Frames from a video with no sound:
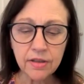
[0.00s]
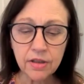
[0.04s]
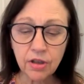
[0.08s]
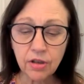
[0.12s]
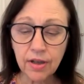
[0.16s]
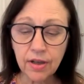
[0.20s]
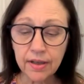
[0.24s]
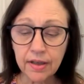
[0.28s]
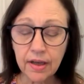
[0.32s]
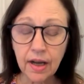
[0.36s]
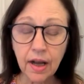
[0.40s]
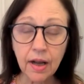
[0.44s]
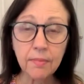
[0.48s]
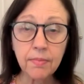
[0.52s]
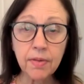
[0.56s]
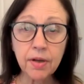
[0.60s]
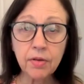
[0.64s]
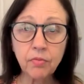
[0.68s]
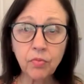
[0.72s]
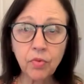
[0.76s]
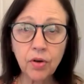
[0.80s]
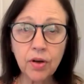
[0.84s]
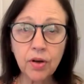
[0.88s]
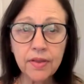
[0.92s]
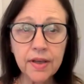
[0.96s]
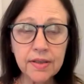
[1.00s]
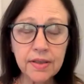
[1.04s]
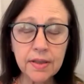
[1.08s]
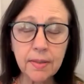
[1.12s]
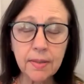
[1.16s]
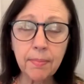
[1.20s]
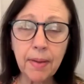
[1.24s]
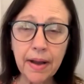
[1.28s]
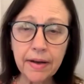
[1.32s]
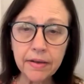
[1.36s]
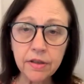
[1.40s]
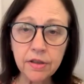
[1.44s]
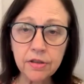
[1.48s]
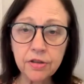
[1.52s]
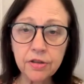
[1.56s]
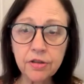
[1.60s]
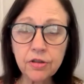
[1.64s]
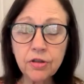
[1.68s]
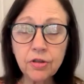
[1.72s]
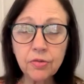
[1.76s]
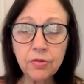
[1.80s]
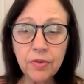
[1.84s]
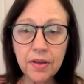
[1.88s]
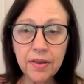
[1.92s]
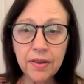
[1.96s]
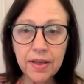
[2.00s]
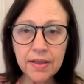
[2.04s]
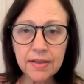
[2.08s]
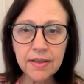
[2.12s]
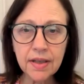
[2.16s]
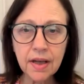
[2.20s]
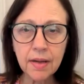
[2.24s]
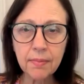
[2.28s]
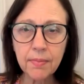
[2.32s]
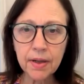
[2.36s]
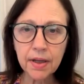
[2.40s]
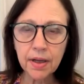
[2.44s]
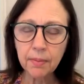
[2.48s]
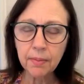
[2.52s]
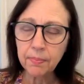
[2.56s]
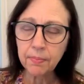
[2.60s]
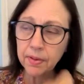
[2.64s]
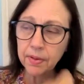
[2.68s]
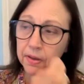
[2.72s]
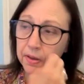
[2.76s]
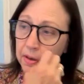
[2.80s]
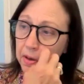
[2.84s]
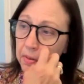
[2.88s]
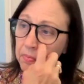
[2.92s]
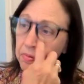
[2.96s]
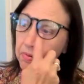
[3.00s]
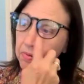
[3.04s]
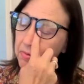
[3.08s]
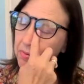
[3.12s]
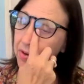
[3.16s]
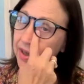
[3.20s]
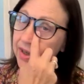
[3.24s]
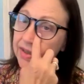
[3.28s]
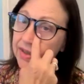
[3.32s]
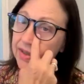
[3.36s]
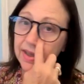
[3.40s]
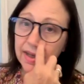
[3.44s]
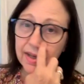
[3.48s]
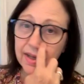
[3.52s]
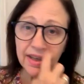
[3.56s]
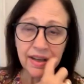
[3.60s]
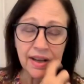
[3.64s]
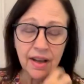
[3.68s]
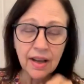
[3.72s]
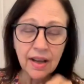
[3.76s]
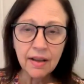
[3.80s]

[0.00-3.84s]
And so like I'm in one that's a back to school one that's coming up in a couple weeks.